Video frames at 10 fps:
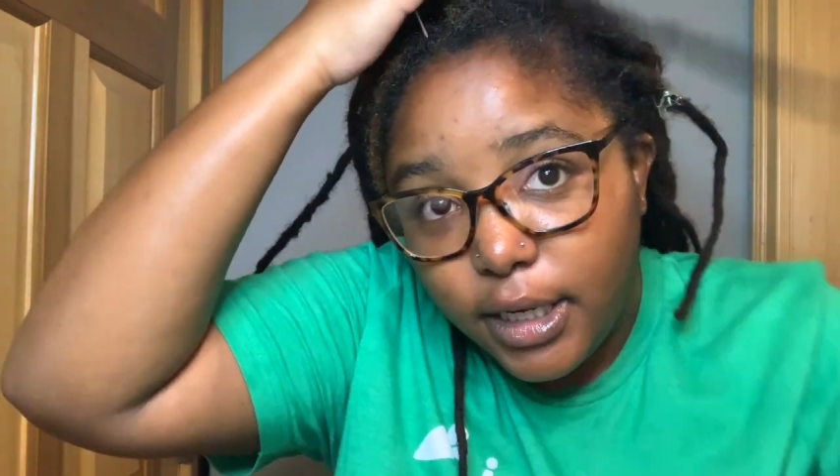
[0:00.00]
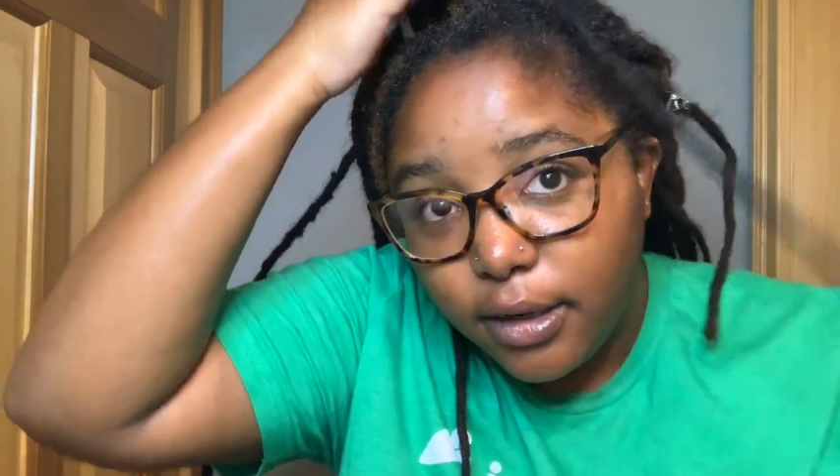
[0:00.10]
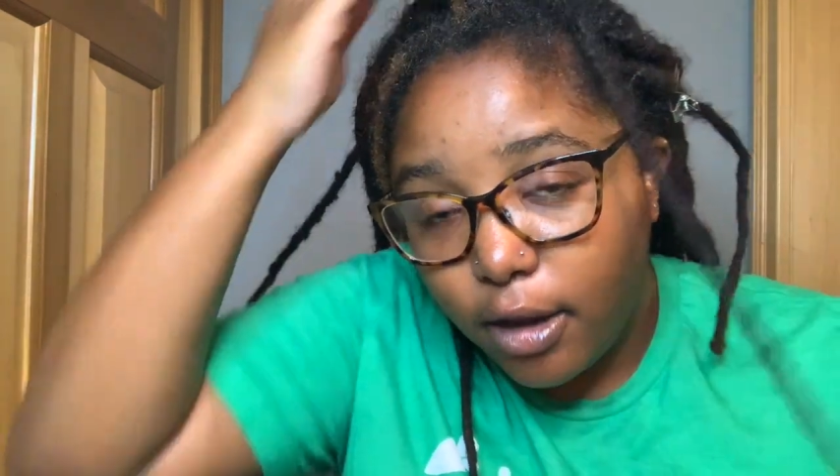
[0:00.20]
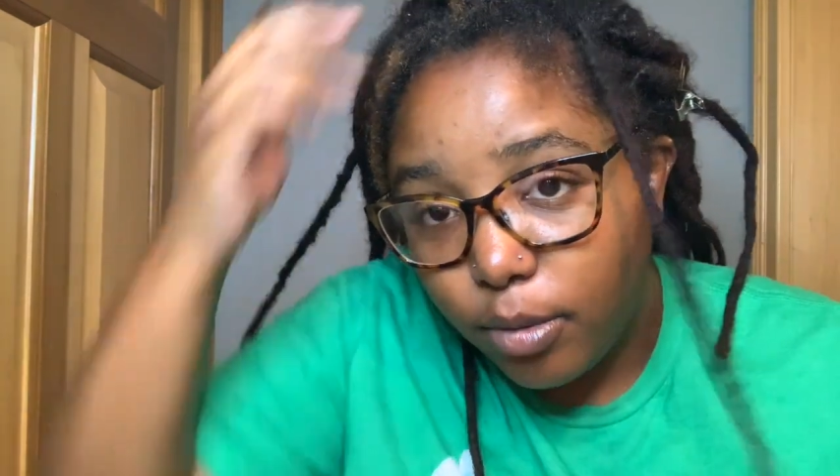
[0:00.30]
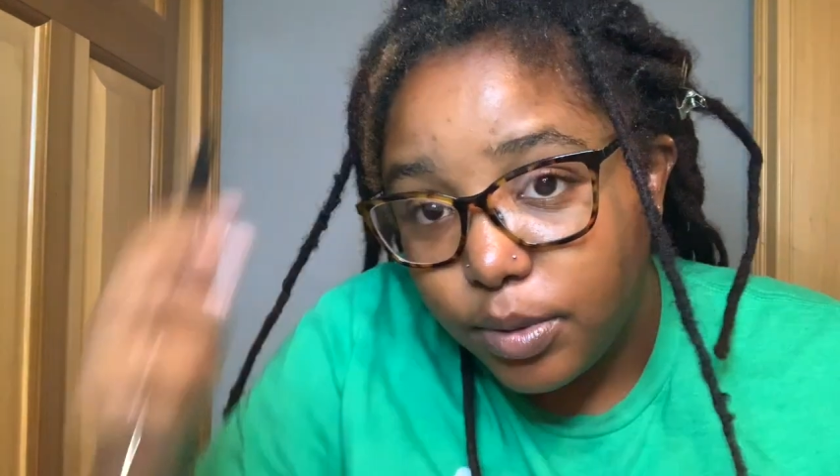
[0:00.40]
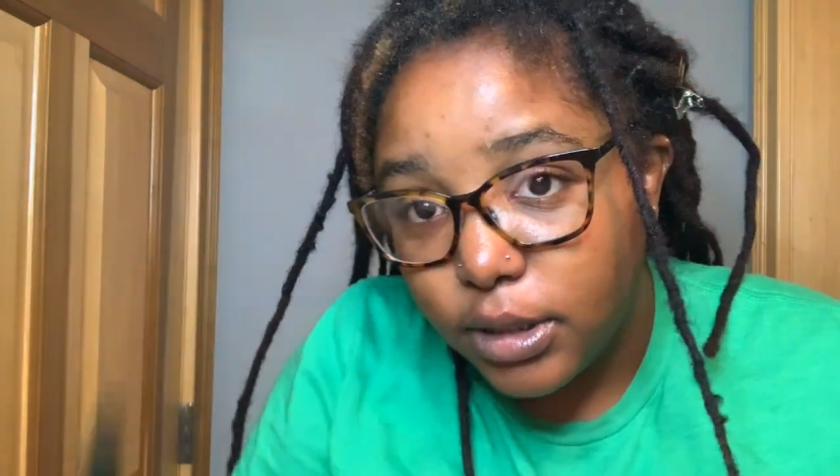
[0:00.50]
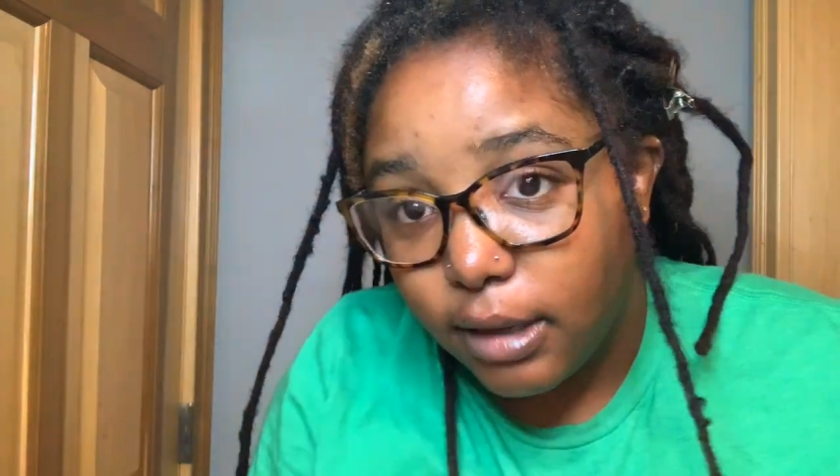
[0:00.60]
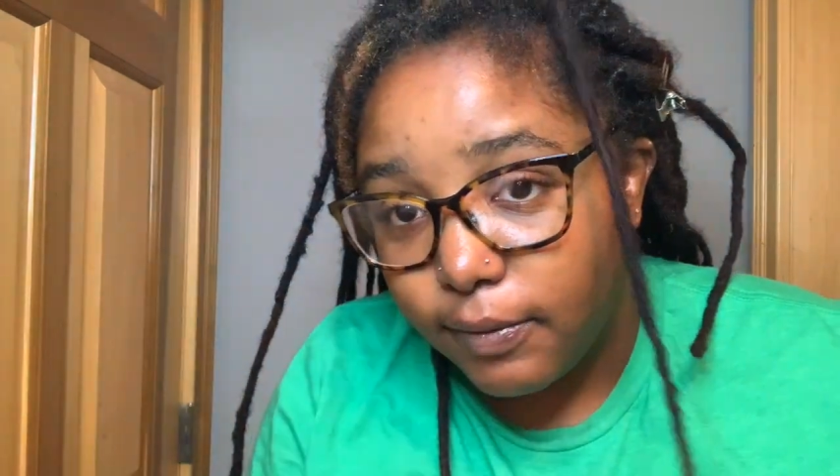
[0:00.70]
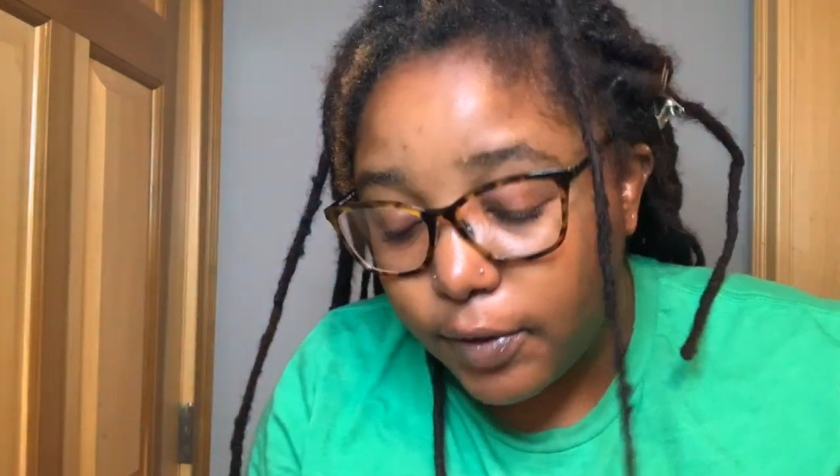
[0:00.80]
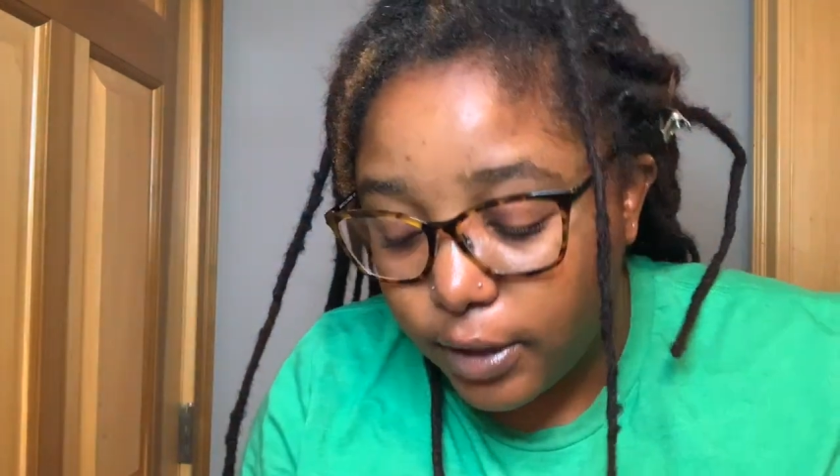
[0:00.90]
it helps
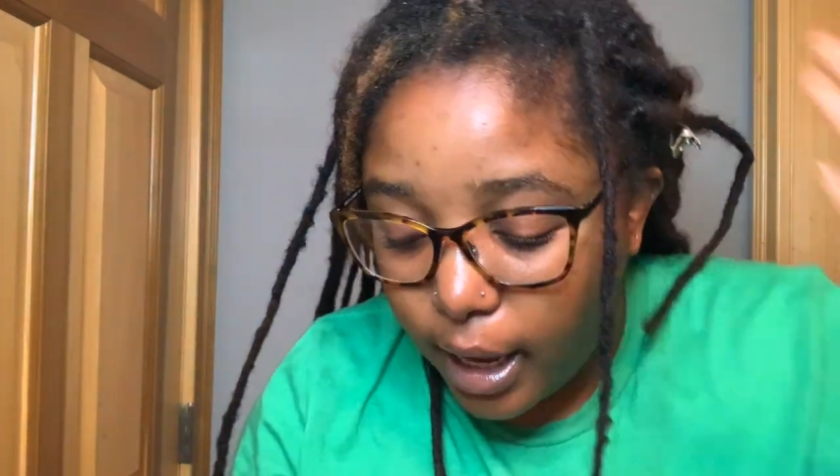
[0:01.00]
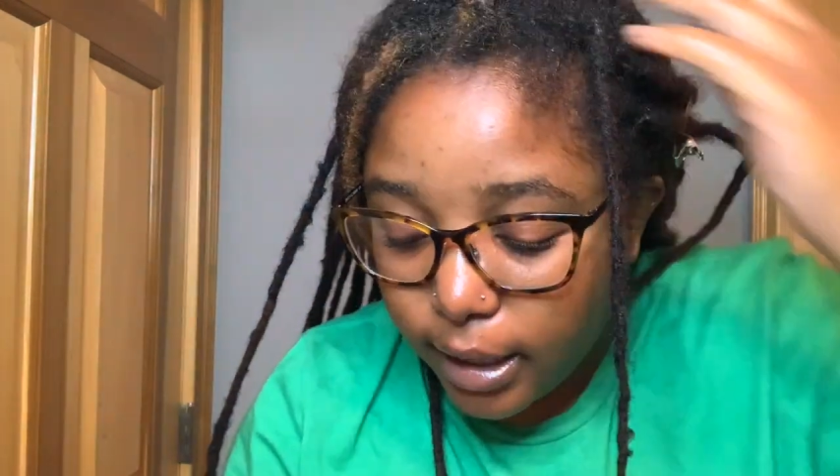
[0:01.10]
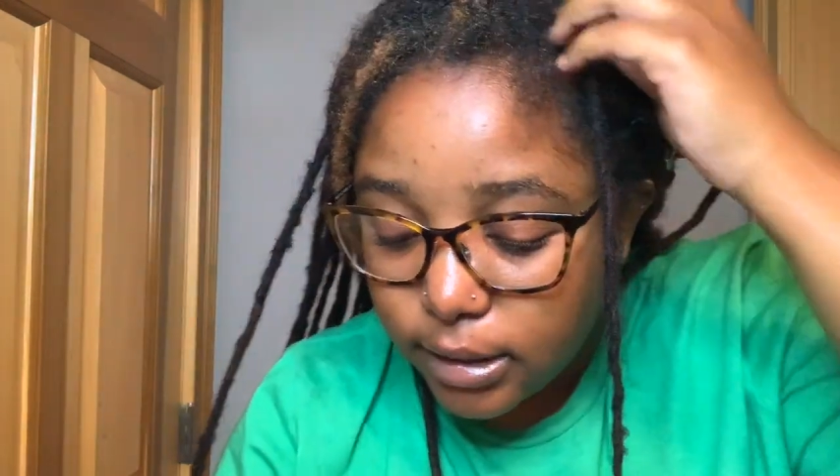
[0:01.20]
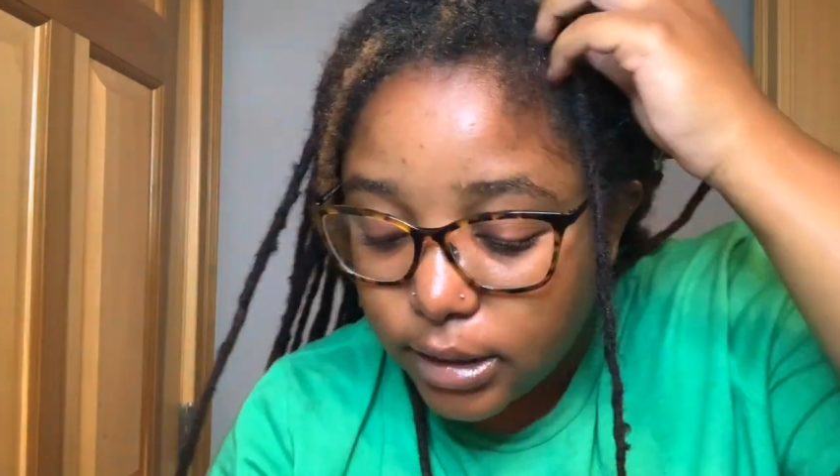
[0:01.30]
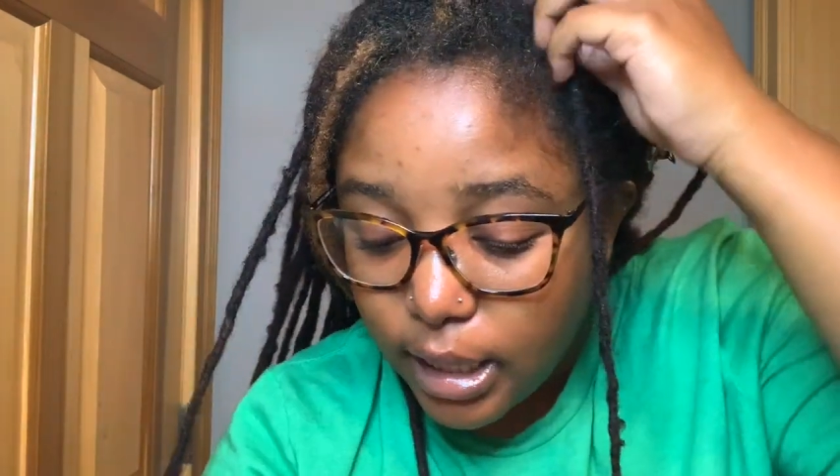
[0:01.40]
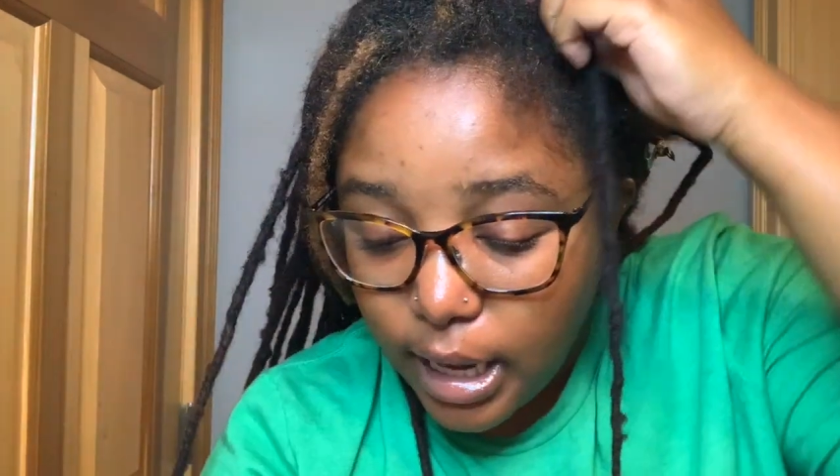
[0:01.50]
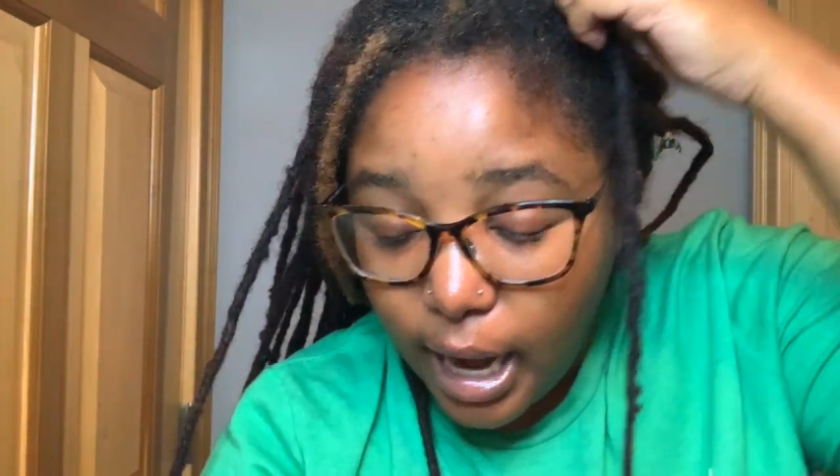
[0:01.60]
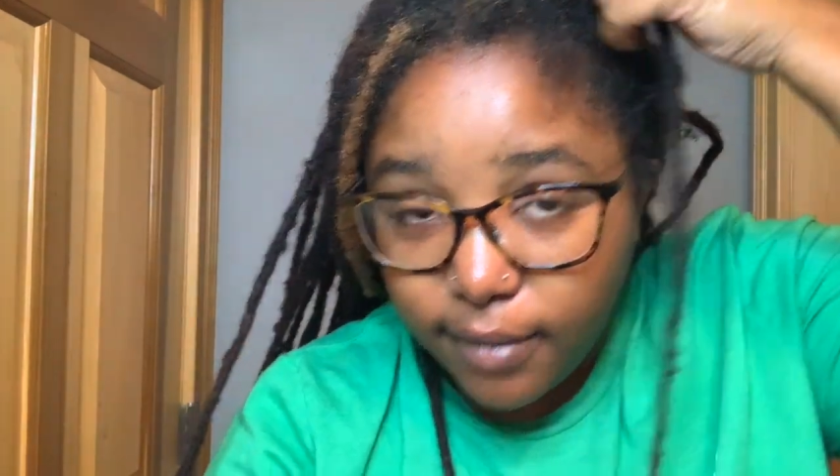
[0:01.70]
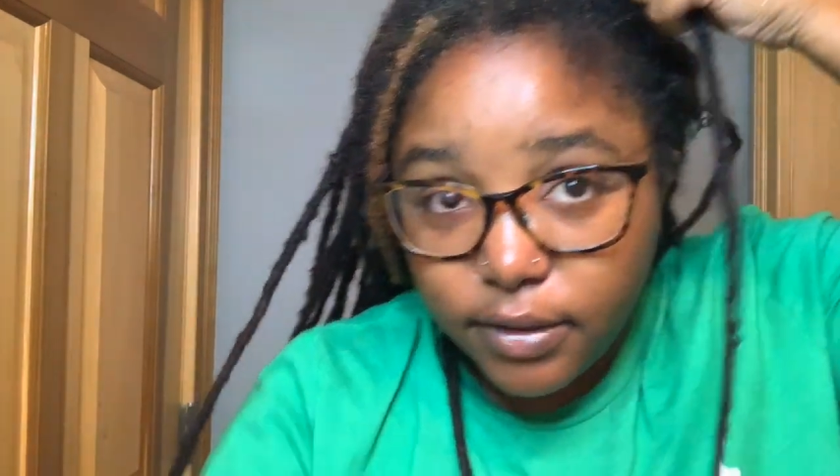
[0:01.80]
save your locks. I've